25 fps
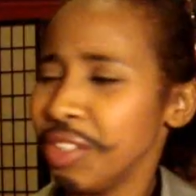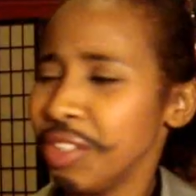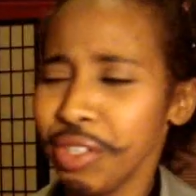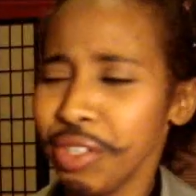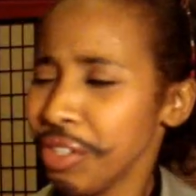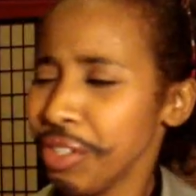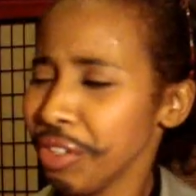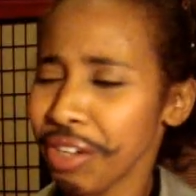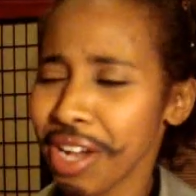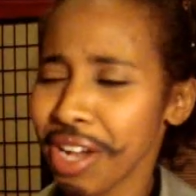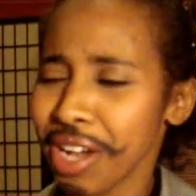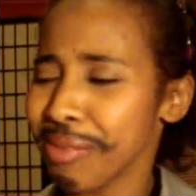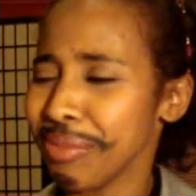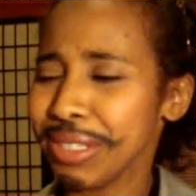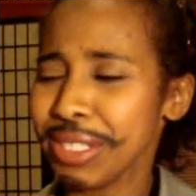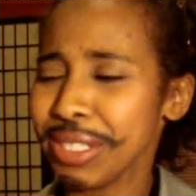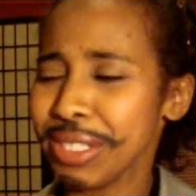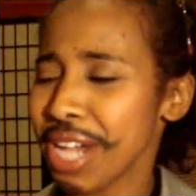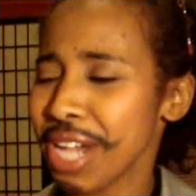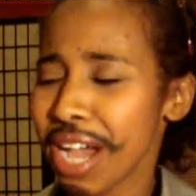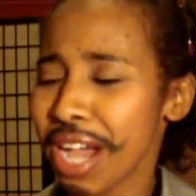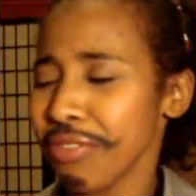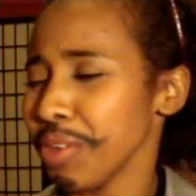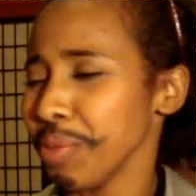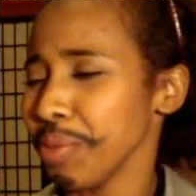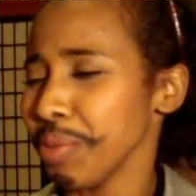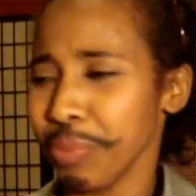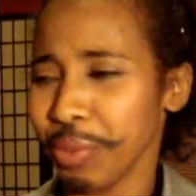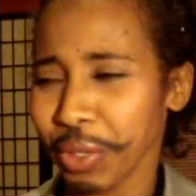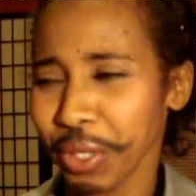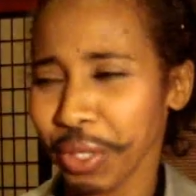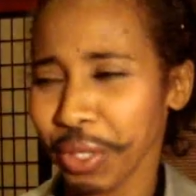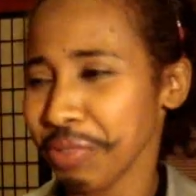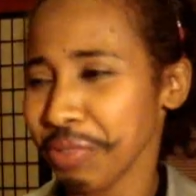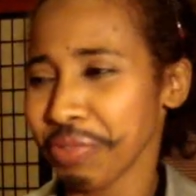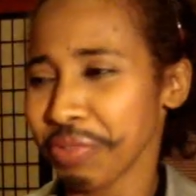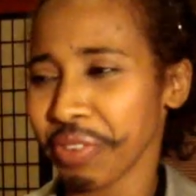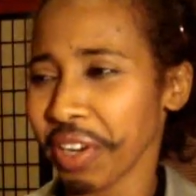Do you happen to have a
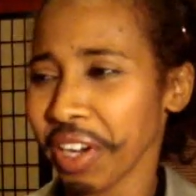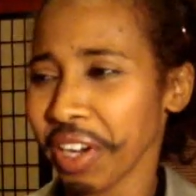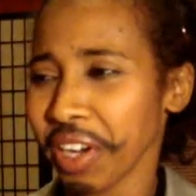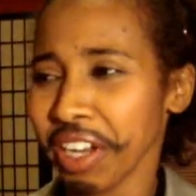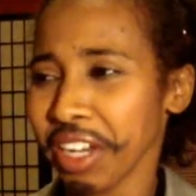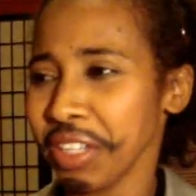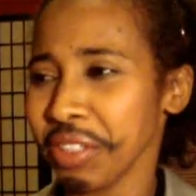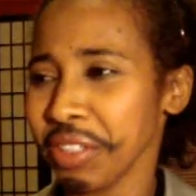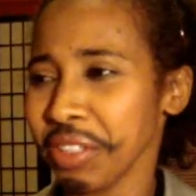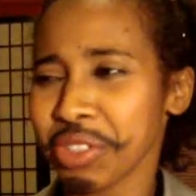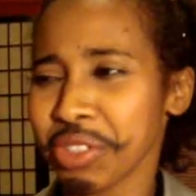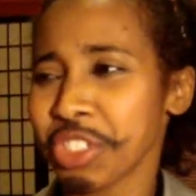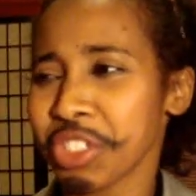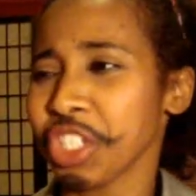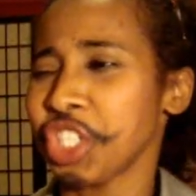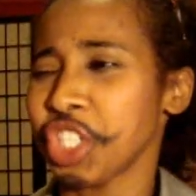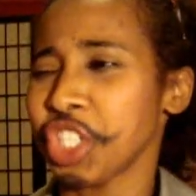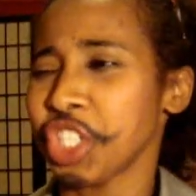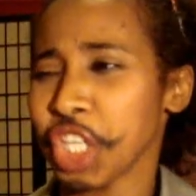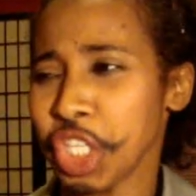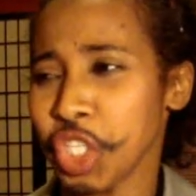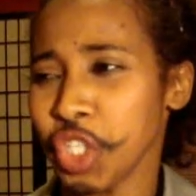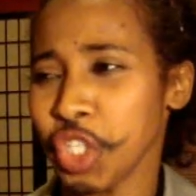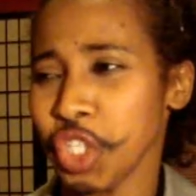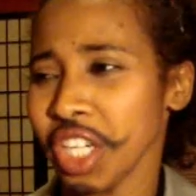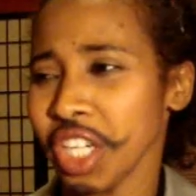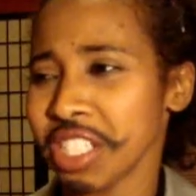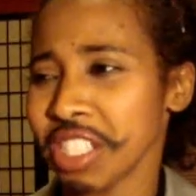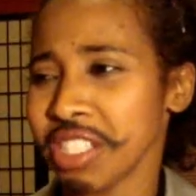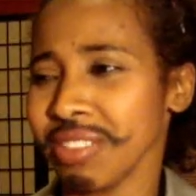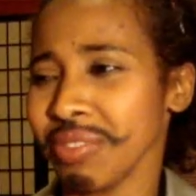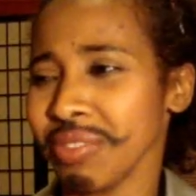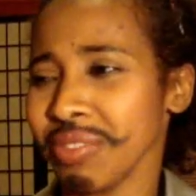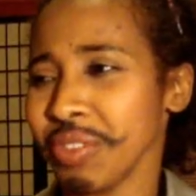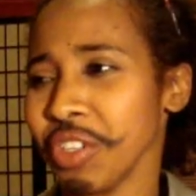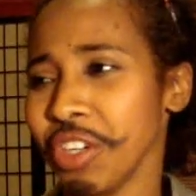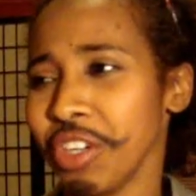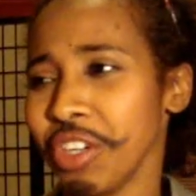boyfriend? You're such an
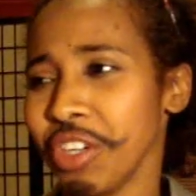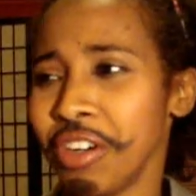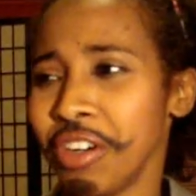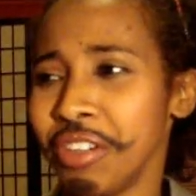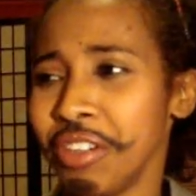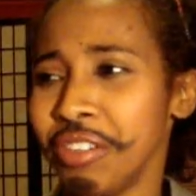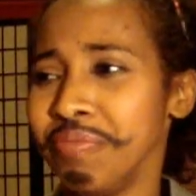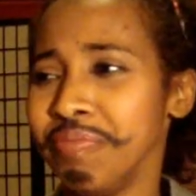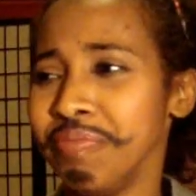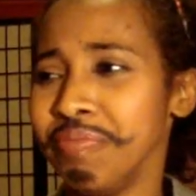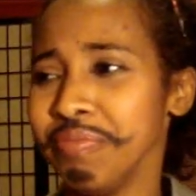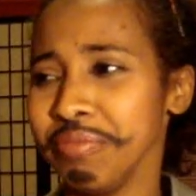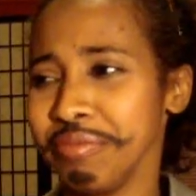attractive girl.